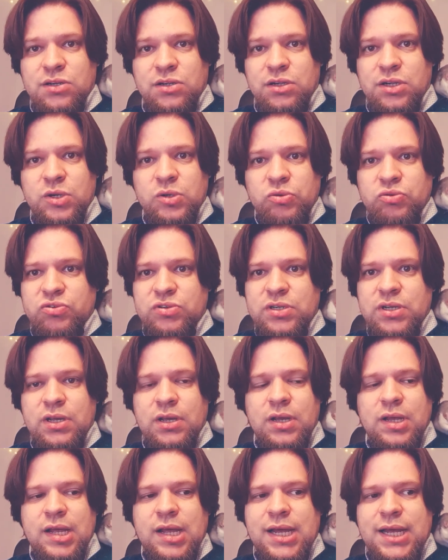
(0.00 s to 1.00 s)
close
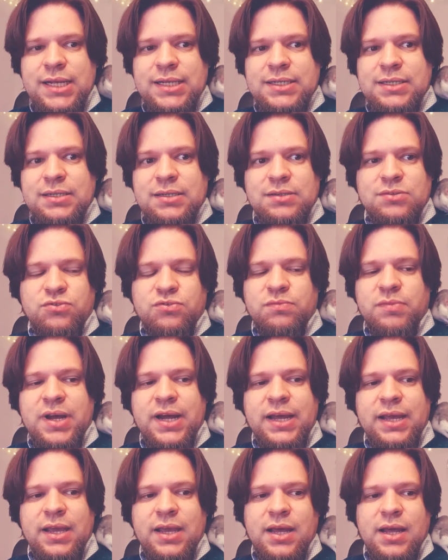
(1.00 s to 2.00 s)
uh, to
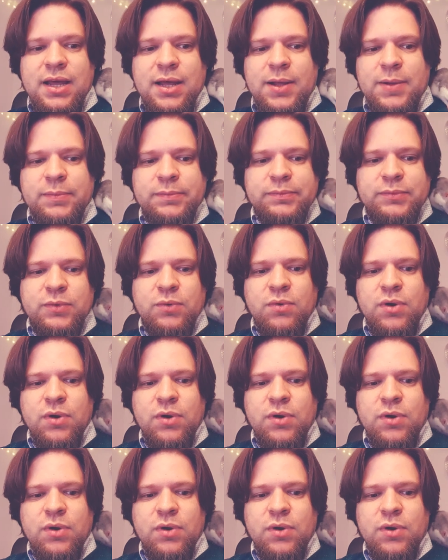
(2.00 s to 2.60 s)
my um,